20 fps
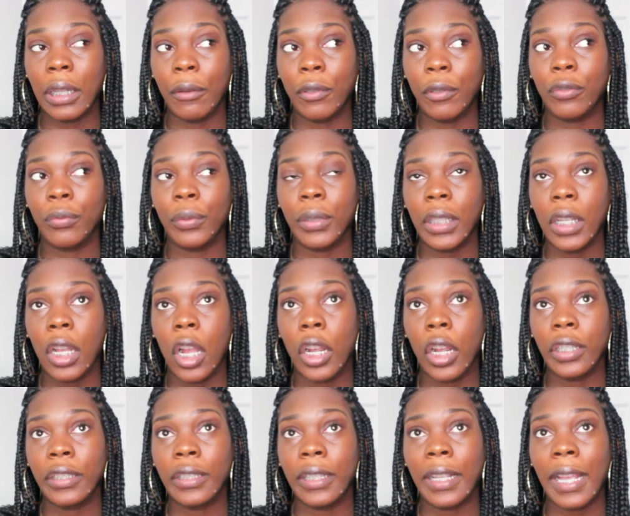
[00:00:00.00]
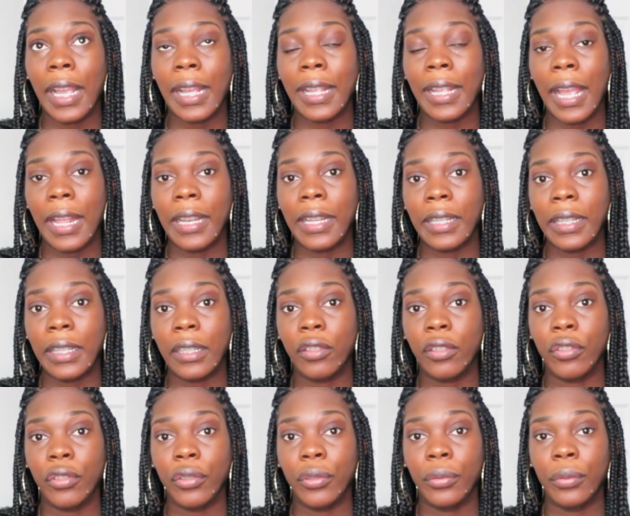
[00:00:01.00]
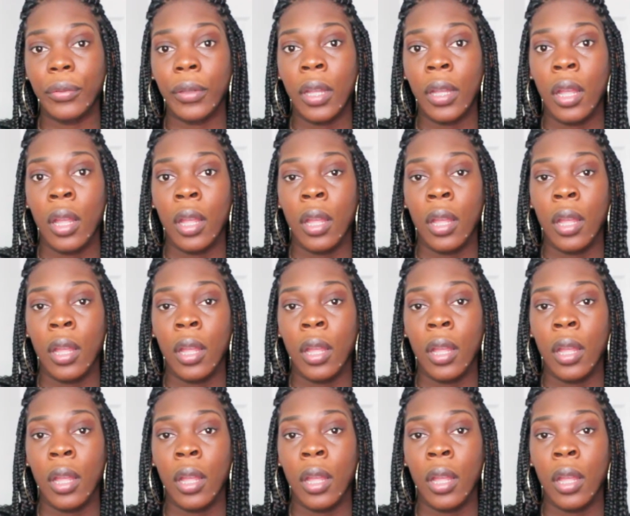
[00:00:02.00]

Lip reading: was really hard to get Kennedy to